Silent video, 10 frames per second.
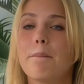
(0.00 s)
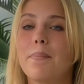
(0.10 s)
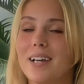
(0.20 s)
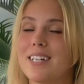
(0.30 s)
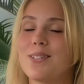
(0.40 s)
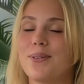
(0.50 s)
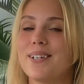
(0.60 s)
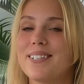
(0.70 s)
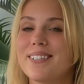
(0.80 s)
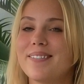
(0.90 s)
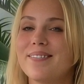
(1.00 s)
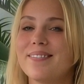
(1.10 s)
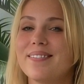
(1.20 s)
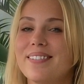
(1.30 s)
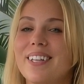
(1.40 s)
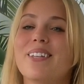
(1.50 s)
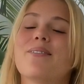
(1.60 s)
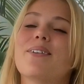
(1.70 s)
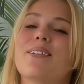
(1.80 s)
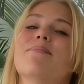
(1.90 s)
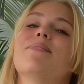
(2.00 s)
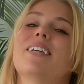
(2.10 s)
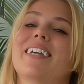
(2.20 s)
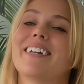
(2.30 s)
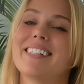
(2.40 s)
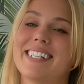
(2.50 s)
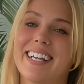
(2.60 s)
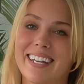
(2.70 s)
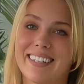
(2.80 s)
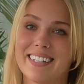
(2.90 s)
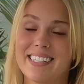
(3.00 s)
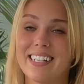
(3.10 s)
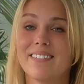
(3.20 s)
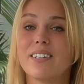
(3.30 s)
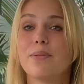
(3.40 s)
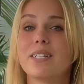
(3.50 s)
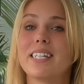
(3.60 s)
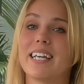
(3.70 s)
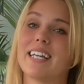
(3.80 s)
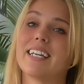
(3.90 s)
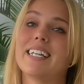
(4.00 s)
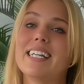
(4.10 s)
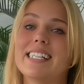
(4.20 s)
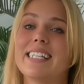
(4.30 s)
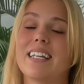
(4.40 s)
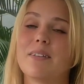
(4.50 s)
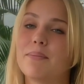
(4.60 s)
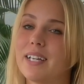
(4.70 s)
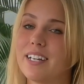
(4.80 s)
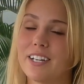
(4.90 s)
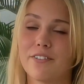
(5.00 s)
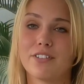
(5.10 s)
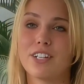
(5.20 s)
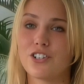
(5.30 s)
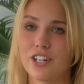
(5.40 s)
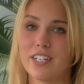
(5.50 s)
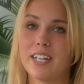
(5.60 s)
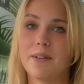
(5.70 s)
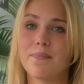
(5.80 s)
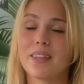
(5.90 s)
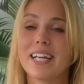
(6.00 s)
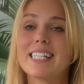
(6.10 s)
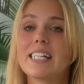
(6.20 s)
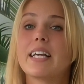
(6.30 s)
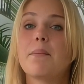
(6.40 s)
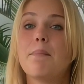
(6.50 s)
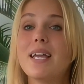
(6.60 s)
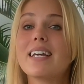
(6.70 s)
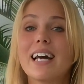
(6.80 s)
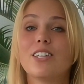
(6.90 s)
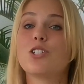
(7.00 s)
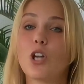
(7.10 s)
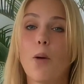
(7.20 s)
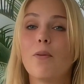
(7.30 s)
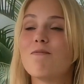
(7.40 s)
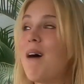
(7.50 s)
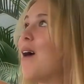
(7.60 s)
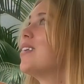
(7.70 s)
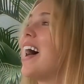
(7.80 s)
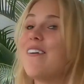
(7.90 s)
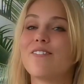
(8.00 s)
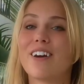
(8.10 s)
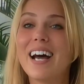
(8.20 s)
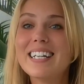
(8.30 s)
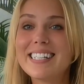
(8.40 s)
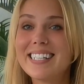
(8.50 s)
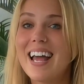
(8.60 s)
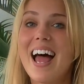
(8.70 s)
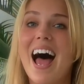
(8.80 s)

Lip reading: But guess what? They wouldn't be here saying this if they were taking it easy at the beginning of their journey. It's like being at the top of Mount Everest